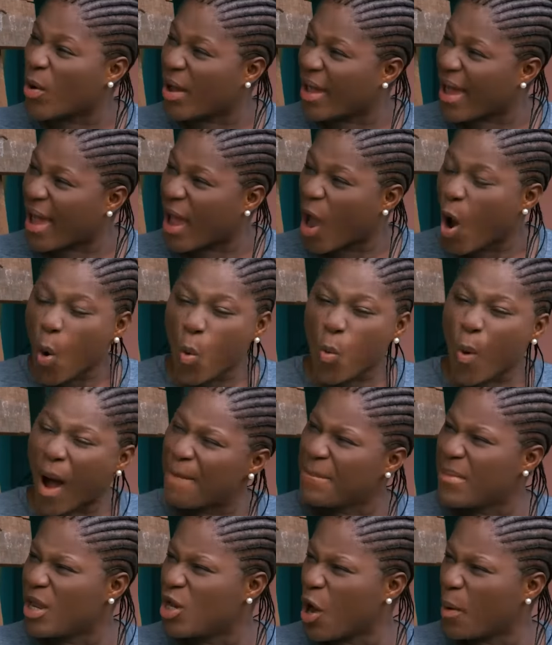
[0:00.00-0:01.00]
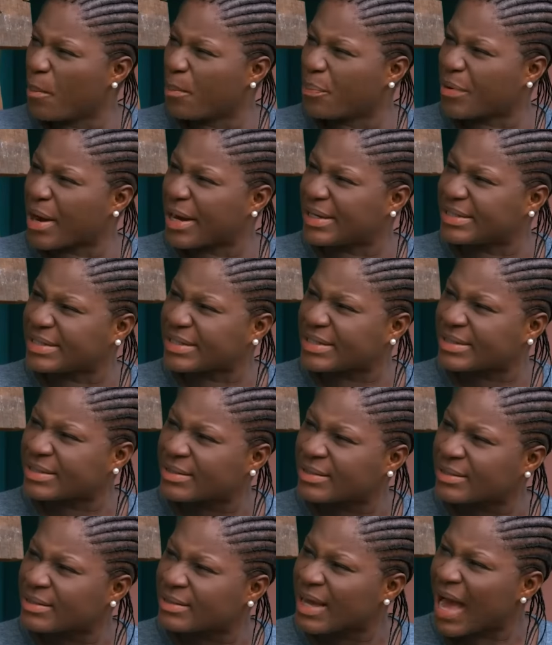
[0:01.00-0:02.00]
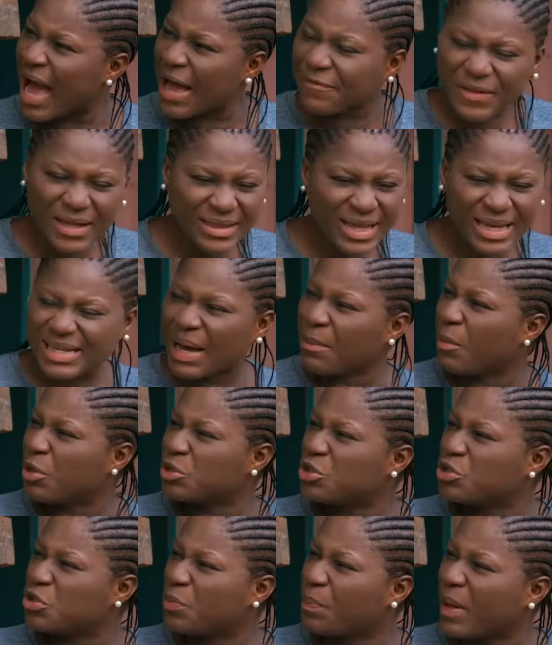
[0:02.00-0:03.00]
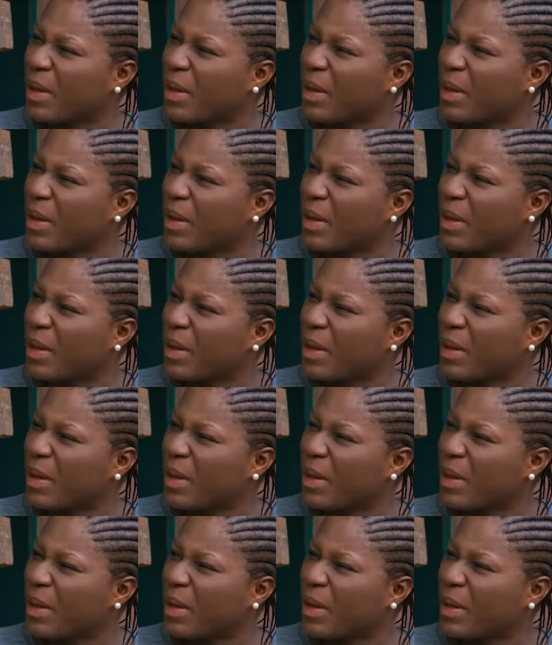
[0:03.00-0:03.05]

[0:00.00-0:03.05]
your hair. 1 million braid. After that, how much did